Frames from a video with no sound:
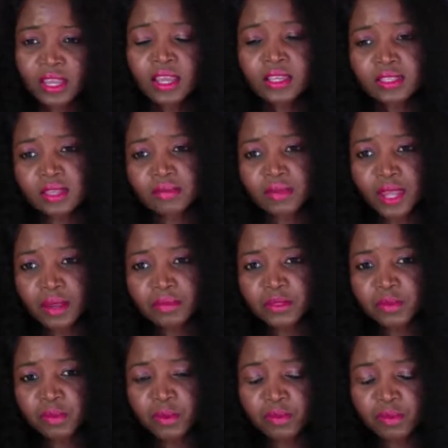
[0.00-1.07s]
Sometimes
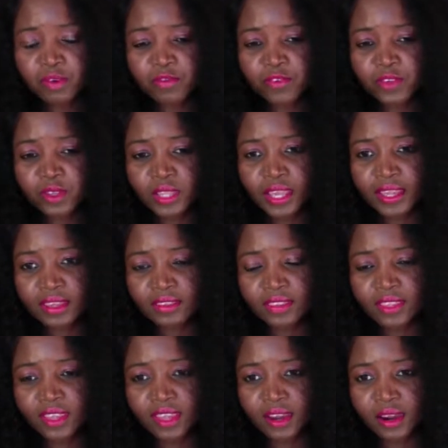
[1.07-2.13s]
people feel like
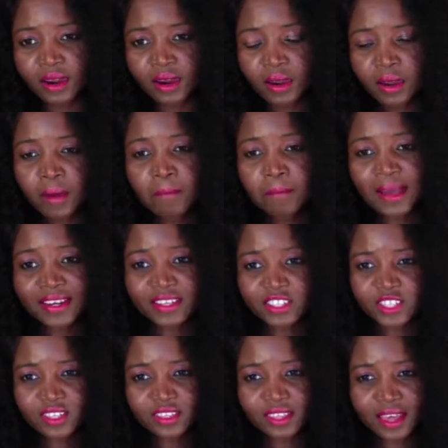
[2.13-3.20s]
they are
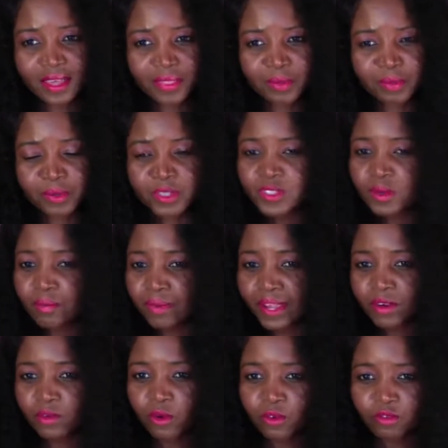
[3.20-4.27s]
punishing the other person by
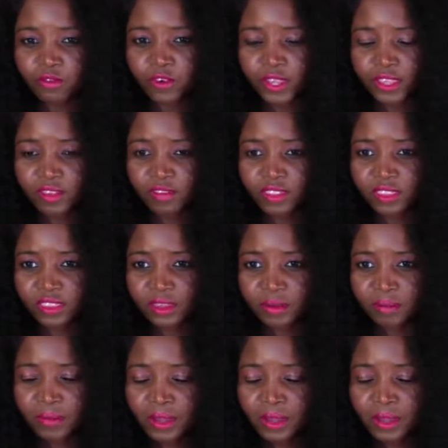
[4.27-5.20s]
not forgiving them,